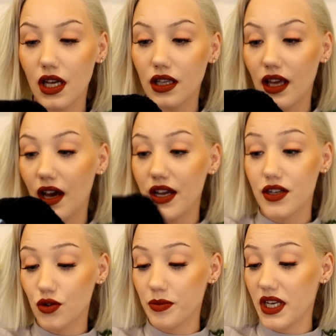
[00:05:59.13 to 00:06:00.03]
Yeah, I
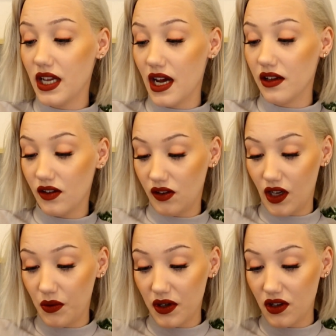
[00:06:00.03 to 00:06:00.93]
adore beanie hats.
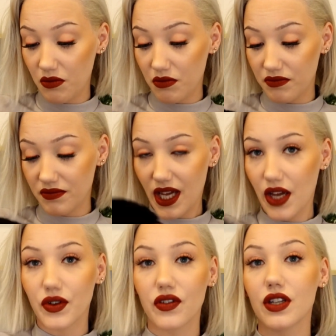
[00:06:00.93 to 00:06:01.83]
I wear them
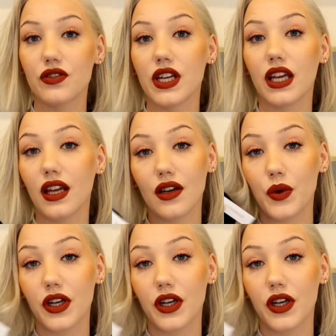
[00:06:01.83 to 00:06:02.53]
every single day in